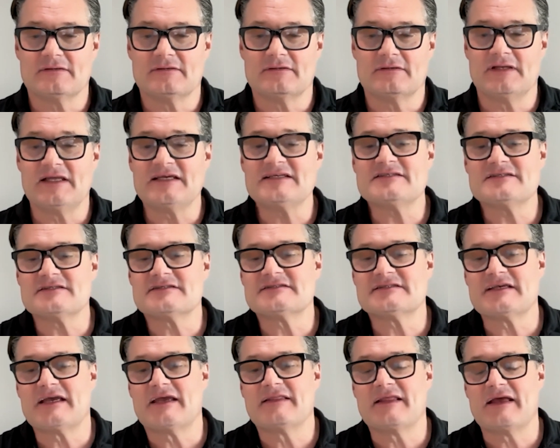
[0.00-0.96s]
let's just
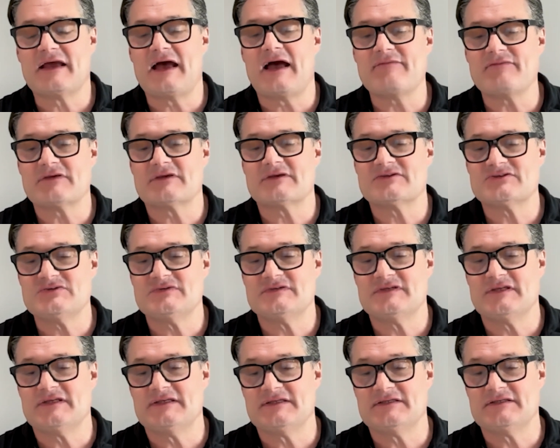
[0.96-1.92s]
say that having a
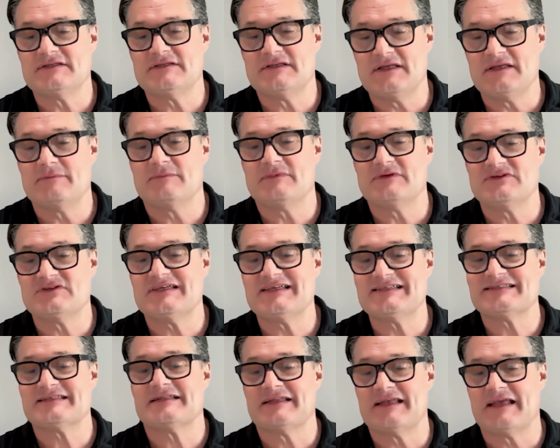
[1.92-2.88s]
2D image
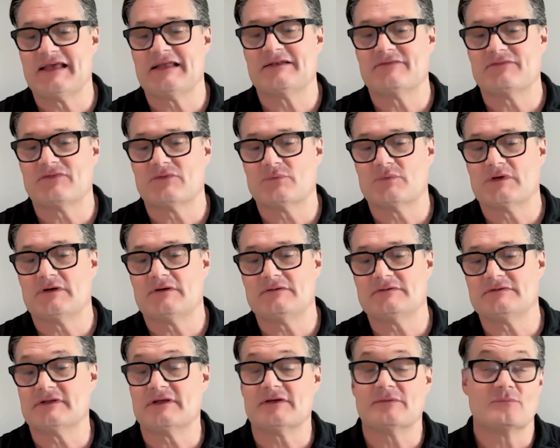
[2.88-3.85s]
isn't the end of the
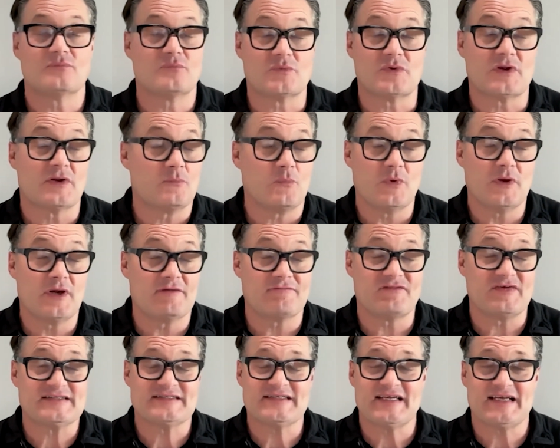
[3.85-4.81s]
world. They can work
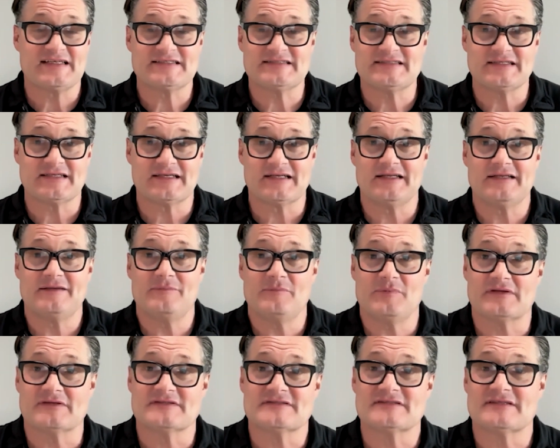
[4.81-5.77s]
fantastically
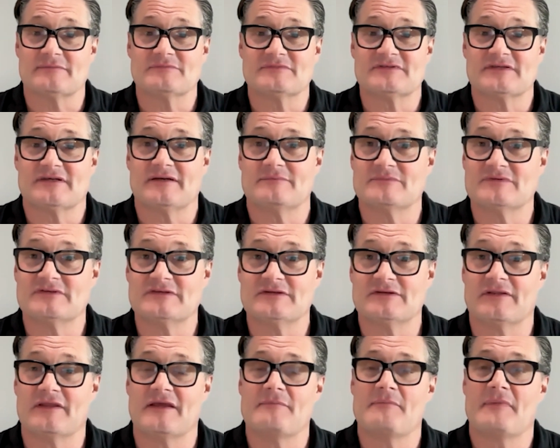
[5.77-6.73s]
because sometimes,
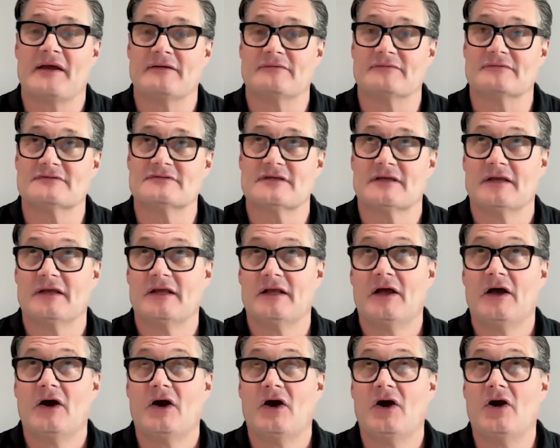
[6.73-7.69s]
the amount
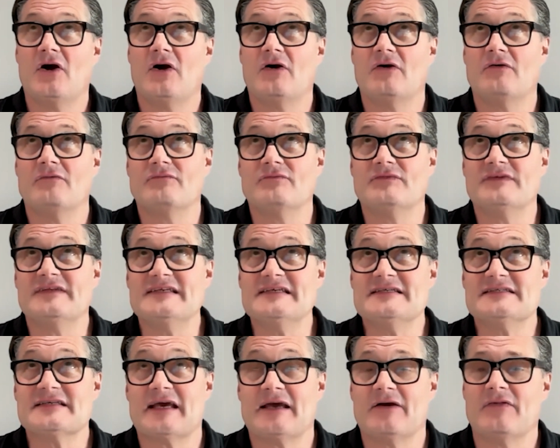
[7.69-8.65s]
of
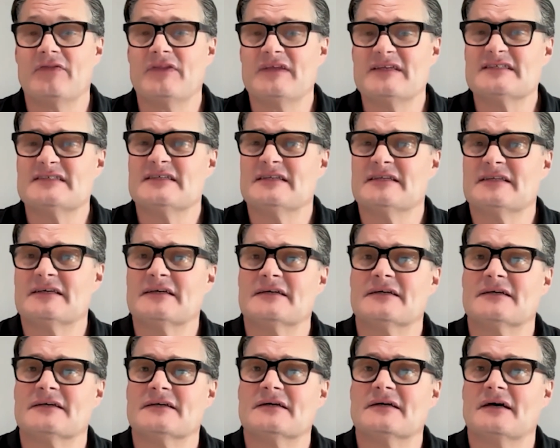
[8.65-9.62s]
detail that's in
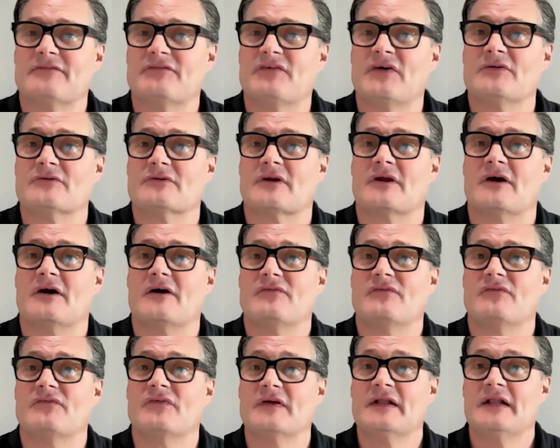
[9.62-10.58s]
a
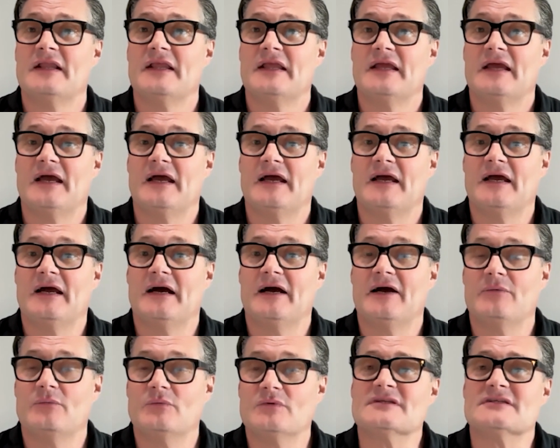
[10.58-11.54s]
photograph
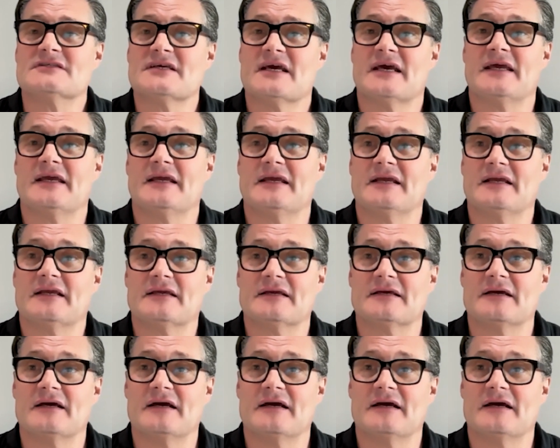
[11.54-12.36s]
would take